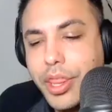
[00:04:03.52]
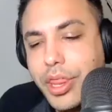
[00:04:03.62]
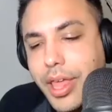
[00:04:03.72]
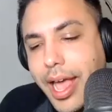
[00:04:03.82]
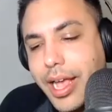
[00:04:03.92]

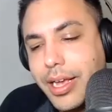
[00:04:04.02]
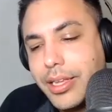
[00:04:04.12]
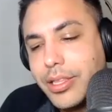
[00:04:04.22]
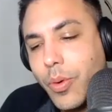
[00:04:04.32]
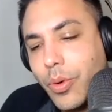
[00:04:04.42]
thing
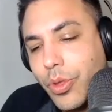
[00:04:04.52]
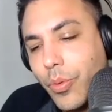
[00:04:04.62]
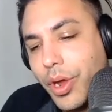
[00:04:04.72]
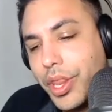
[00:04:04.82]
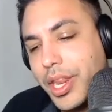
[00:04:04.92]

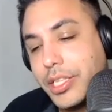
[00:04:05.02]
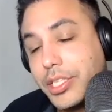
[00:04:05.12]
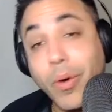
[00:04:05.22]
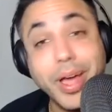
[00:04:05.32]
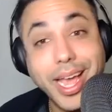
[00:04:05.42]
that's
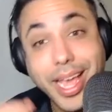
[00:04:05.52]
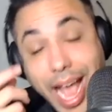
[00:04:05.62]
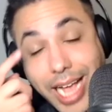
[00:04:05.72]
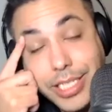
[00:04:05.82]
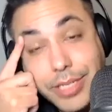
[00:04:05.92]
going
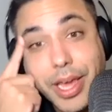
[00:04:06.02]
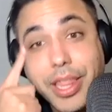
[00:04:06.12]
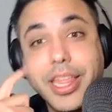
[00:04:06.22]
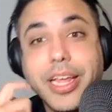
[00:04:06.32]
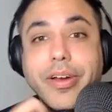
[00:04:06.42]
against my
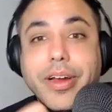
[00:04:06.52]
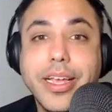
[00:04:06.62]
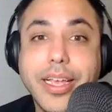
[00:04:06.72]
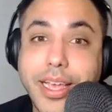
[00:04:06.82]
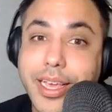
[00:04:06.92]

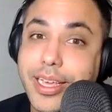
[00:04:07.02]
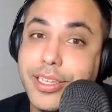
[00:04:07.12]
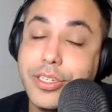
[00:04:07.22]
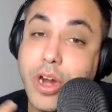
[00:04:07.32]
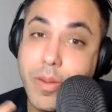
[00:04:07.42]
theory
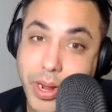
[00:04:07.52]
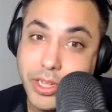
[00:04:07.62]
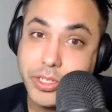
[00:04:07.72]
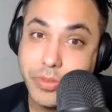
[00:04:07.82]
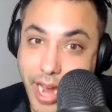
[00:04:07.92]
is
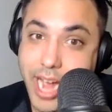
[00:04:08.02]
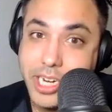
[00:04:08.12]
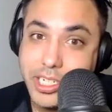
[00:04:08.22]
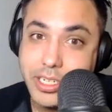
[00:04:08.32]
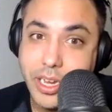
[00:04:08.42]
Carmelo's
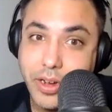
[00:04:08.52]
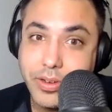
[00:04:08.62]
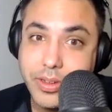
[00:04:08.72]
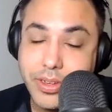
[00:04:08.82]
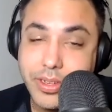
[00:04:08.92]
reaction, though.
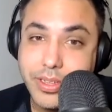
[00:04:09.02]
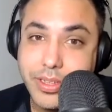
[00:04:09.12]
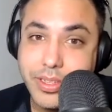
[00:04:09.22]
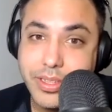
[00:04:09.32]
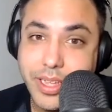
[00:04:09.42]

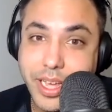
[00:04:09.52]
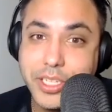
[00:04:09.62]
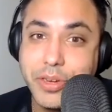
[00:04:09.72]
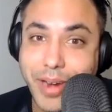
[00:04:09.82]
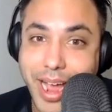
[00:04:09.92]

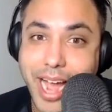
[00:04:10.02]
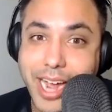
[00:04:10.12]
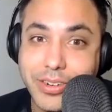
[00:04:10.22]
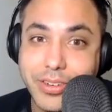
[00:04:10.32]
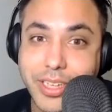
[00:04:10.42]
His
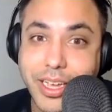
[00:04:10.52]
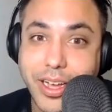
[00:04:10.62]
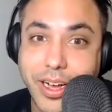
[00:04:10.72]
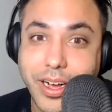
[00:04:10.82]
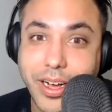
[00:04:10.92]
reaction was like,
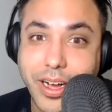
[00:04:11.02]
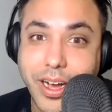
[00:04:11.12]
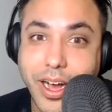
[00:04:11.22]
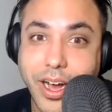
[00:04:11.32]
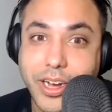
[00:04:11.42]

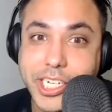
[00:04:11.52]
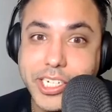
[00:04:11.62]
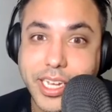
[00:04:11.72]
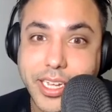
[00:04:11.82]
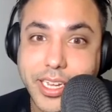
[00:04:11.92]
oh
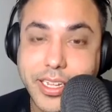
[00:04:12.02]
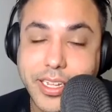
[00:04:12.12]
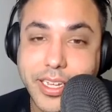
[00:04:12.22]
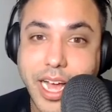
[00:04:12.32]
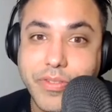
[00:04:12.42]
shit,
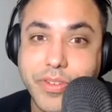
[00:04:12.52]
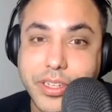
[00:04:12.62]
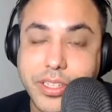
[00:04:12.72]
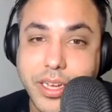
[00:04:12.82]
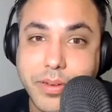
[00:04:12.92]
I
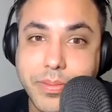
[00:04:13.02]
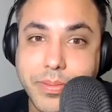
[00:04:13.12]
fucked up.